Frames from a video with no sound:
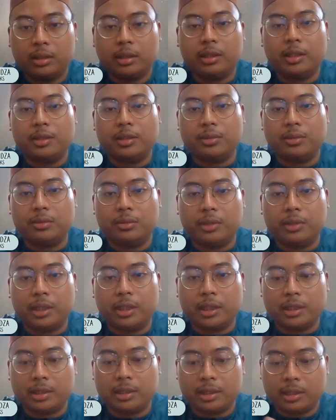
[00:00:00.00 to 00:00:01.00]
Okay, so
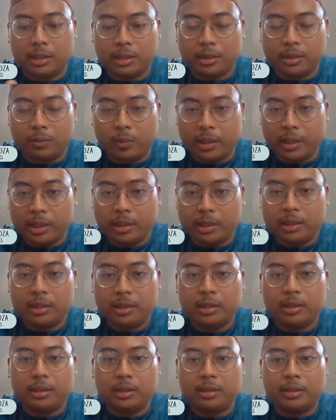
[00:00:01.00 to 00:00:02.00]
there's 1
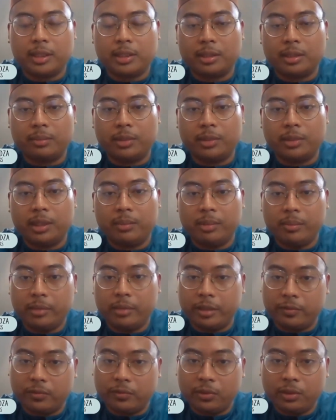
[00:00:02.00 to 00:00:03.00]
as a minimum
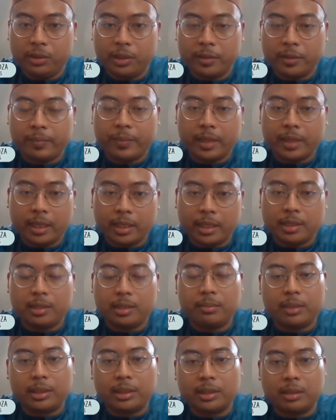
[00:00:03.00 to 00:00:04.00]
and 4 as a
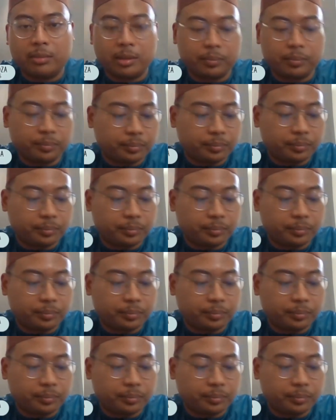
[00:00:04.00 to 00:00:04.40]
maximum.